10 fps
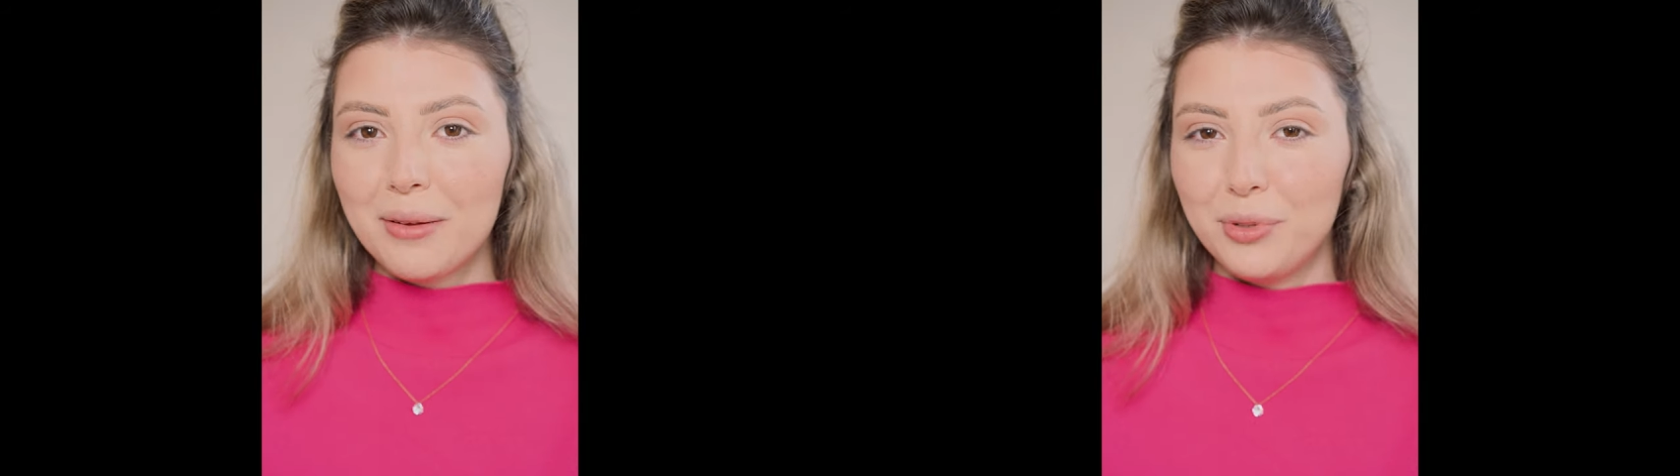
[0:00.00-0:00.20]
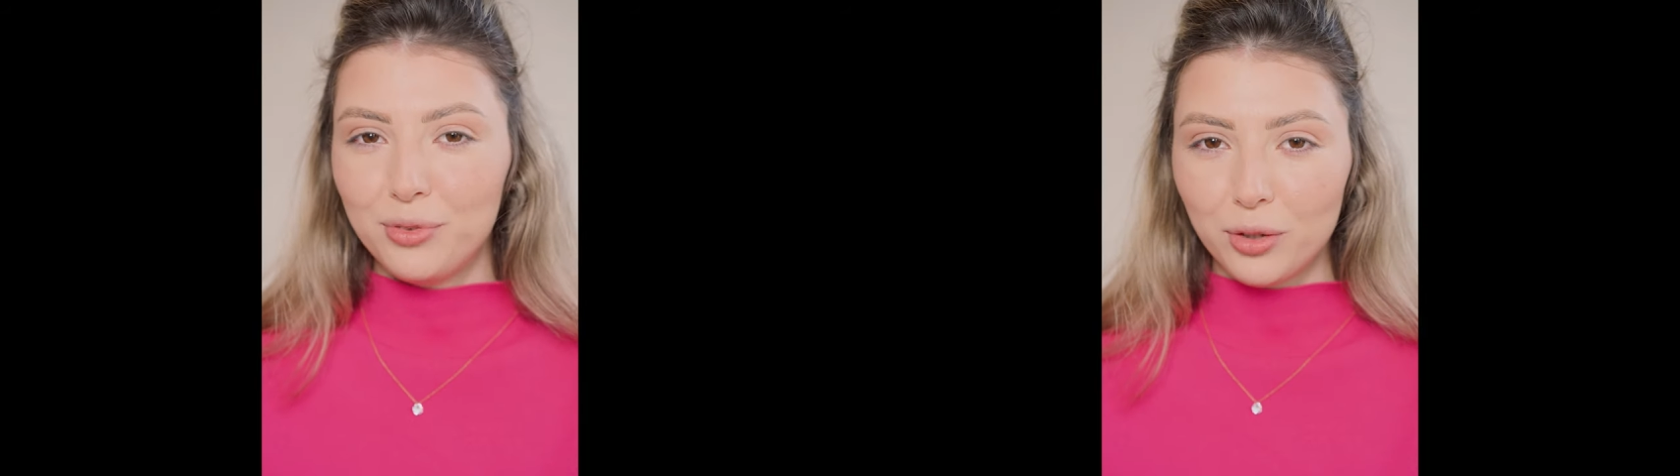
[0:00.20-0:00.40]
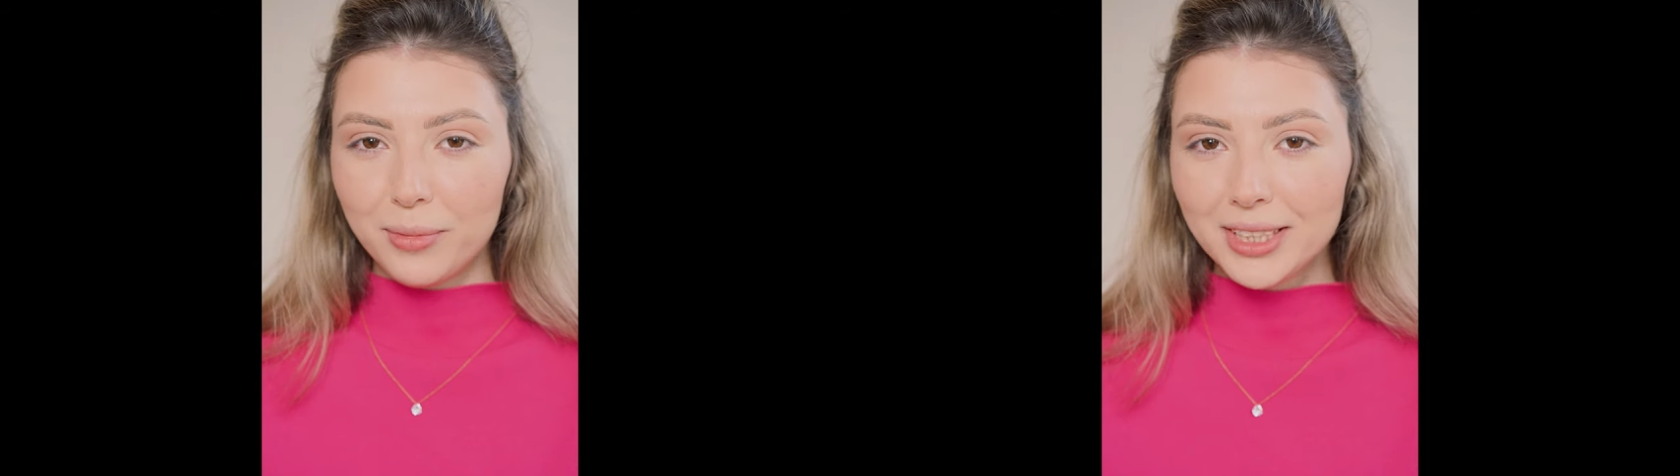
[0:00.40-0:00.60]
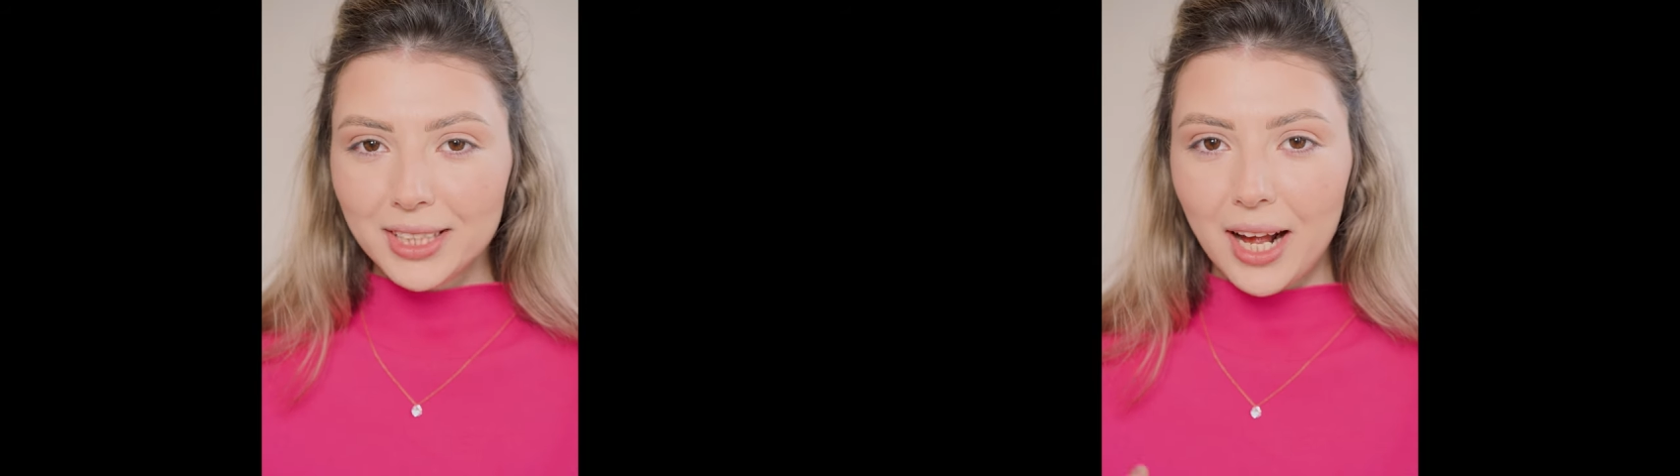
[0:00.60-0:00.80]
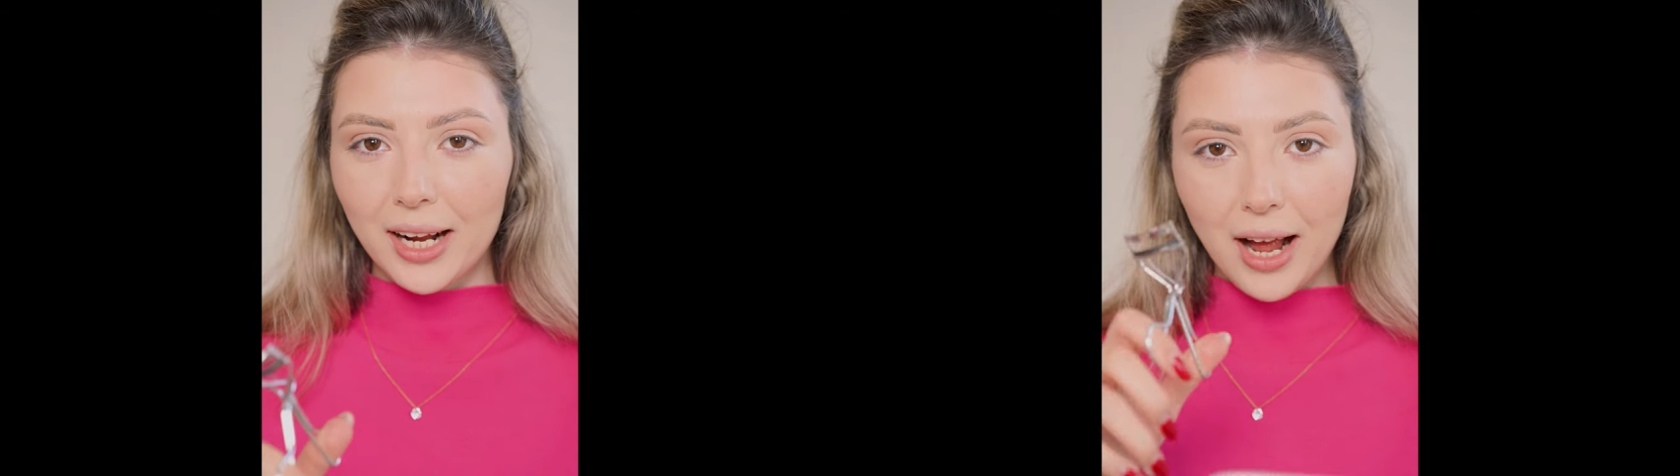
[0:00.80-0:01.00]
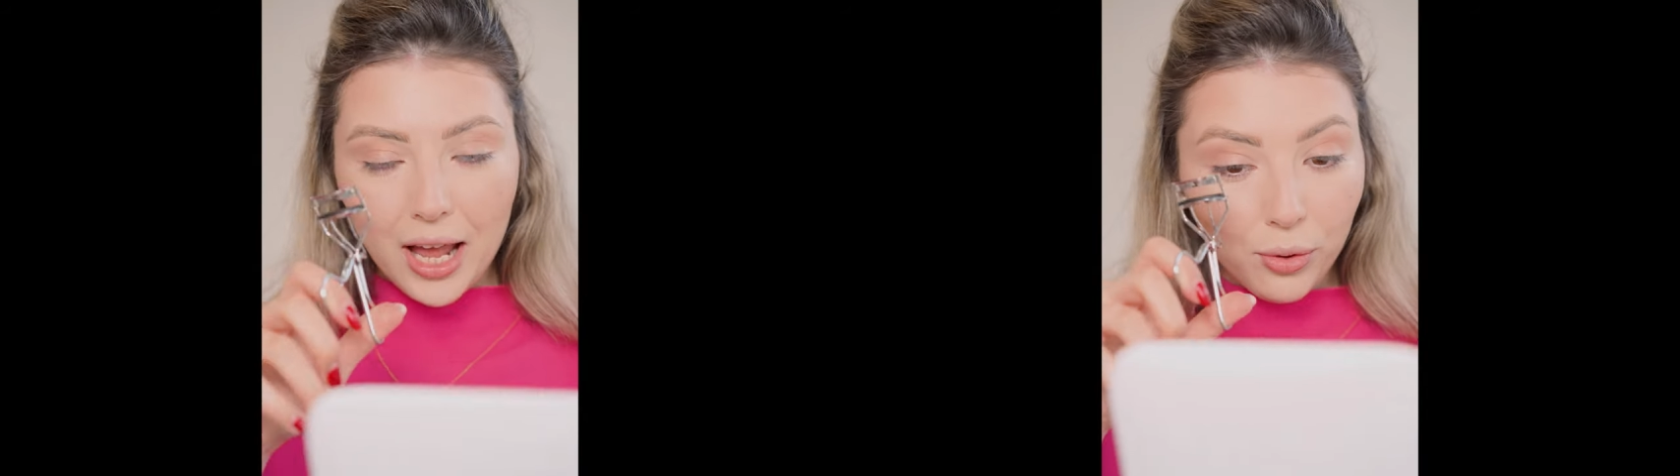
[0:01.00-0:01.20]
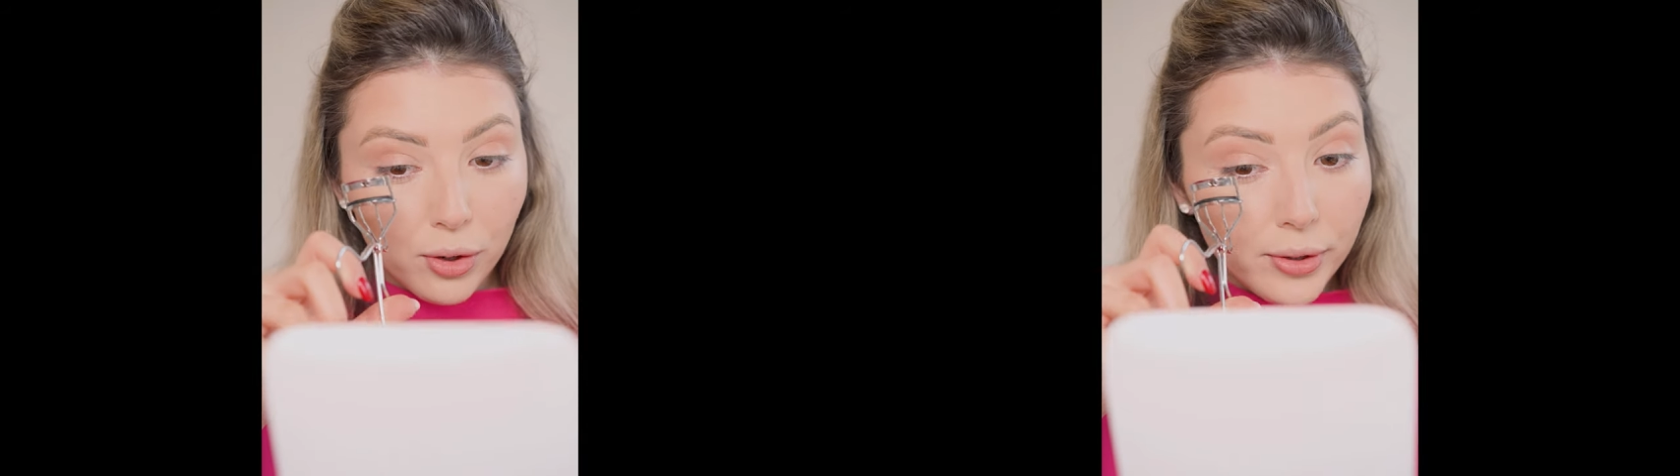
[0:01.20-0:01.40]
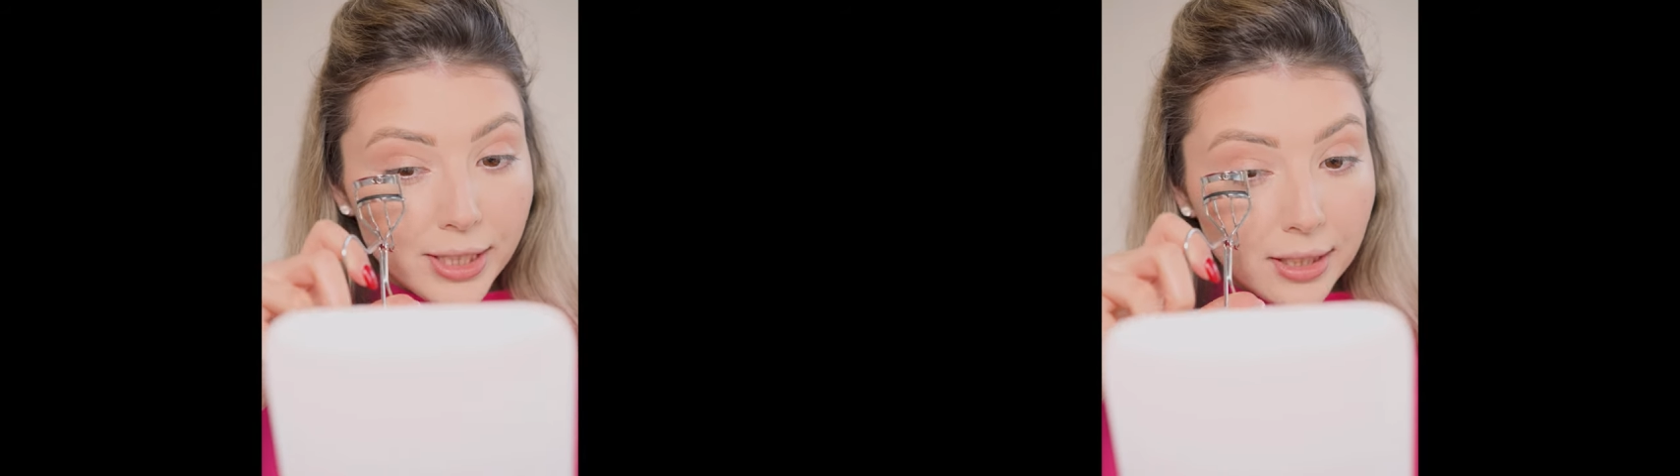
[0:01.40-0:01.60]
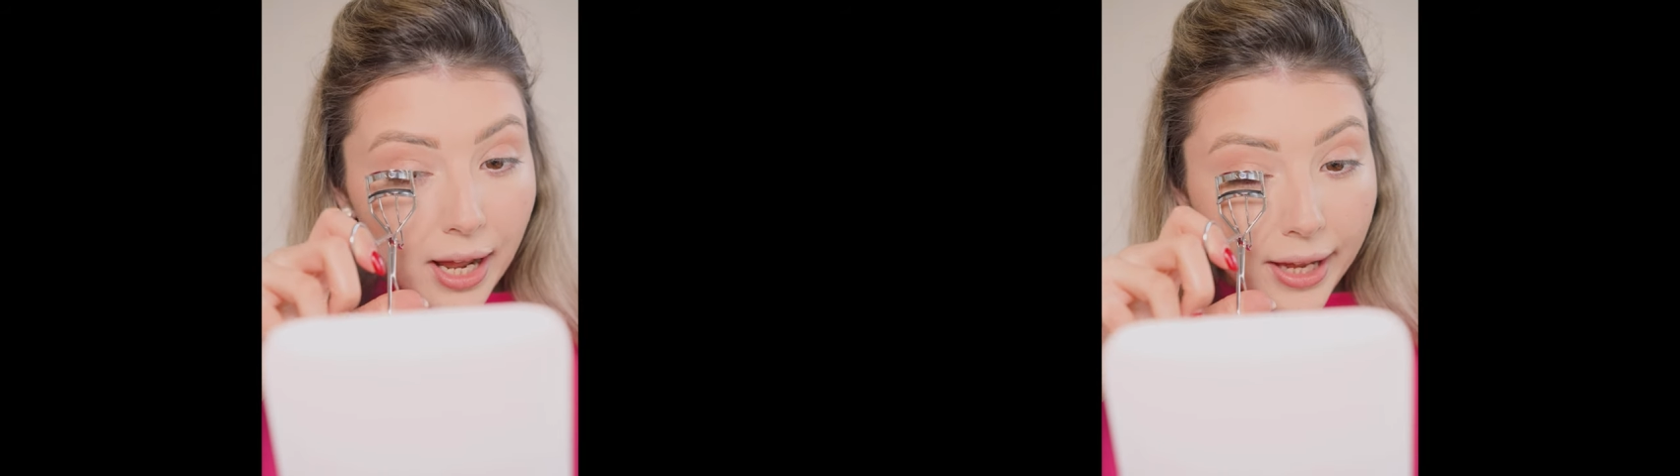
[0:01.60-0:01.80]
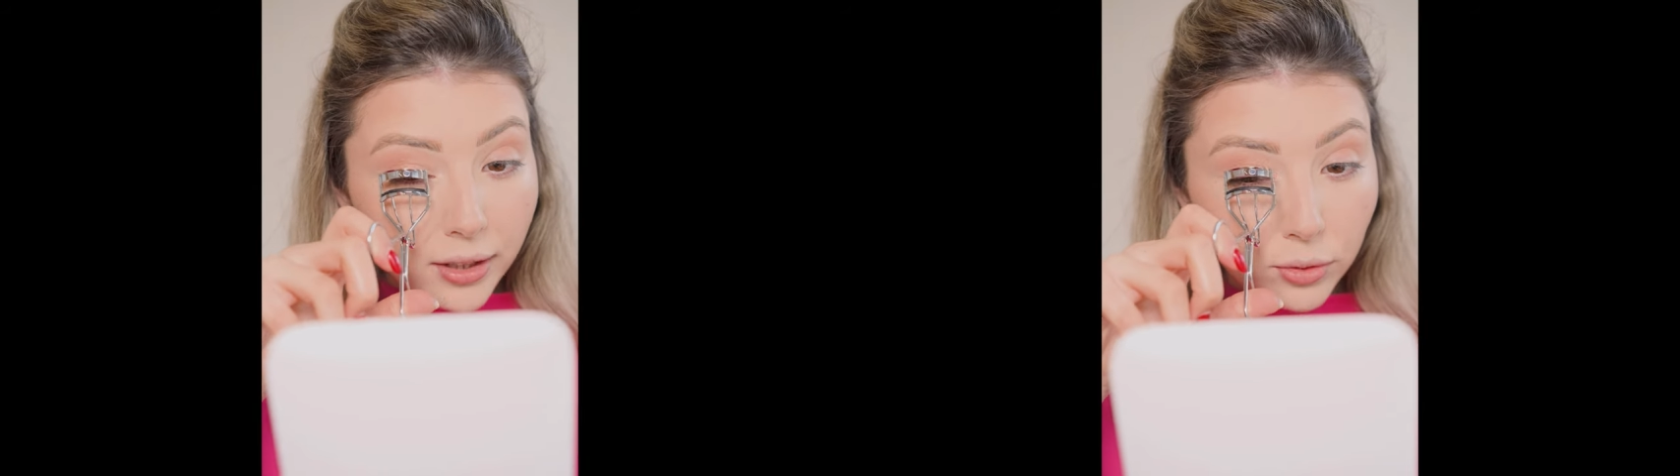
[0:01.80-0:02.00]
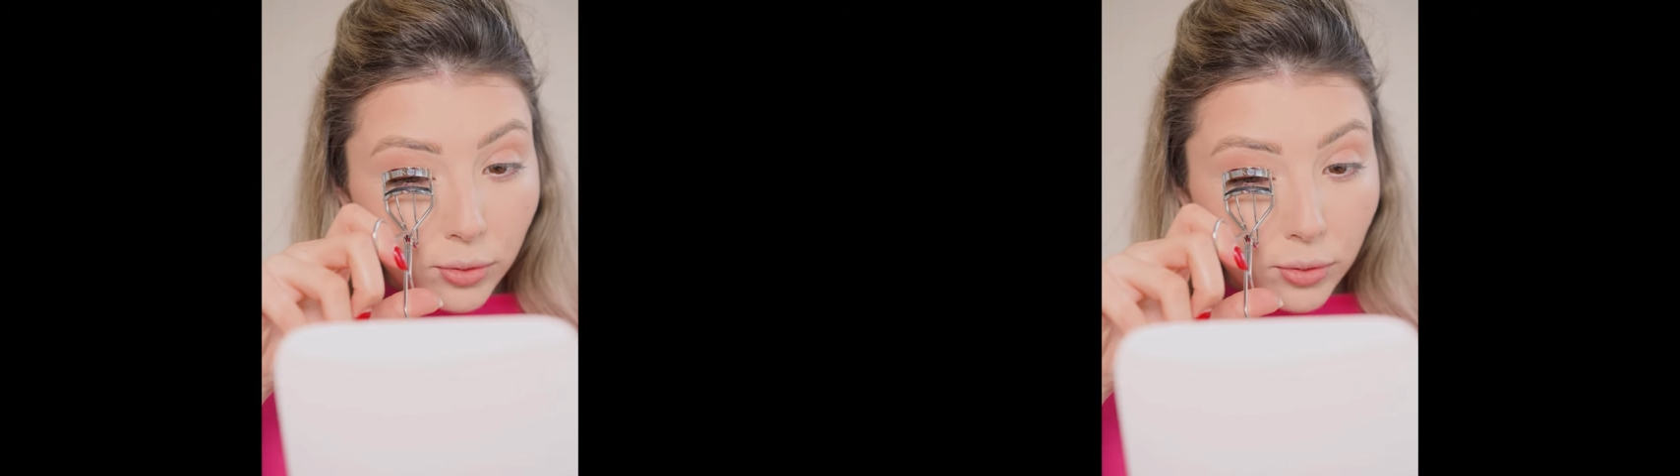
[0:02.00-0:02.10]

Before mascara, I always like